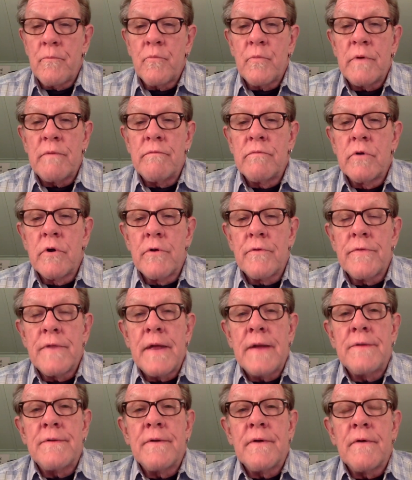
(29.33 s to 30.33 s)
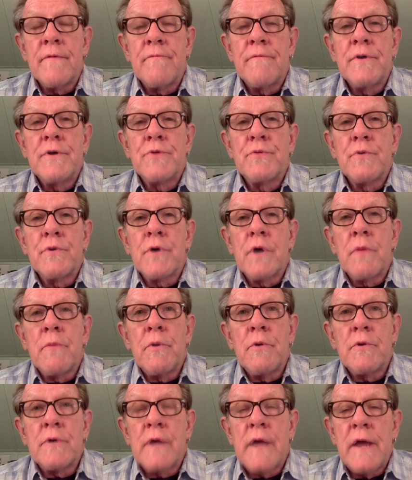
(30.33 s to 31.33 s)
We've learned that visual
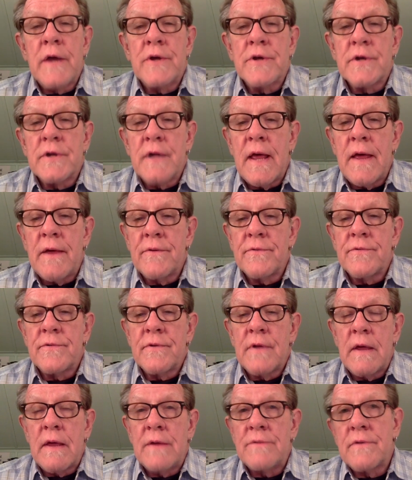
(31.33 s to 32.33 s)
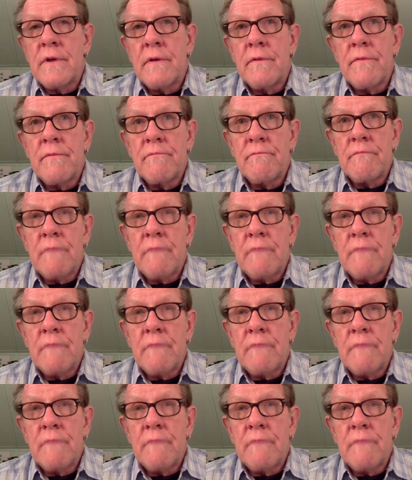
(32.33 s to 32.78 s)
communication as a